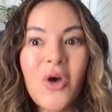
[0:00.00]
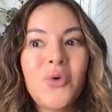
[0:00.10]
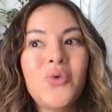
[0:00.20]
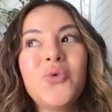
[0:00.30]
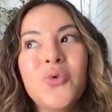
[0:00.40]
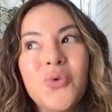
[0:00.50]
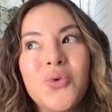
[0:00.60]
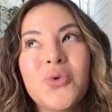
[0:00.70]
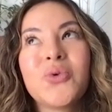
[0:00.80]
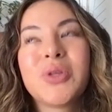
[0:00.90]

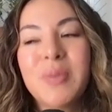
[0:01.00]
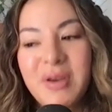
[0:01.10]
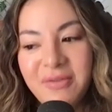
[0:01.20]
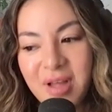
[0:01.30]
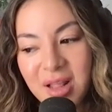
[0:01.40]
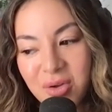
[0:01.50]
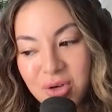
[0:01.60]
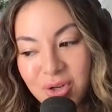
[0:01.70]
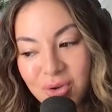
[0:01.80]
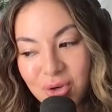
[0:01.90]
Ooh, to my fellow
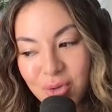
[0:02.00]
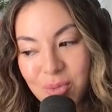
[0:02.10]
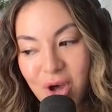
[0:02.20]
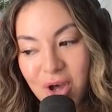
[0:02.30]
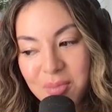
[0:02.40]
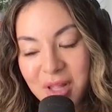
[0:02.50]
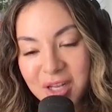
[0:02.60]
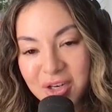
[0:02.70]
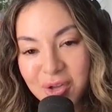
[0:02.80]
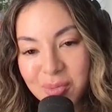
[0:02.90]
new mom, like
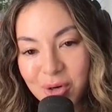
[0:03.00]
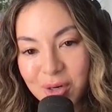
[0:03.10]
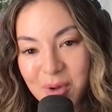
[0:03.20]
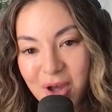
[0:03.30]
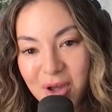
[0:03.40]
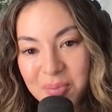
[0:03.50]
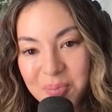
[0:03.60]
newborn mom.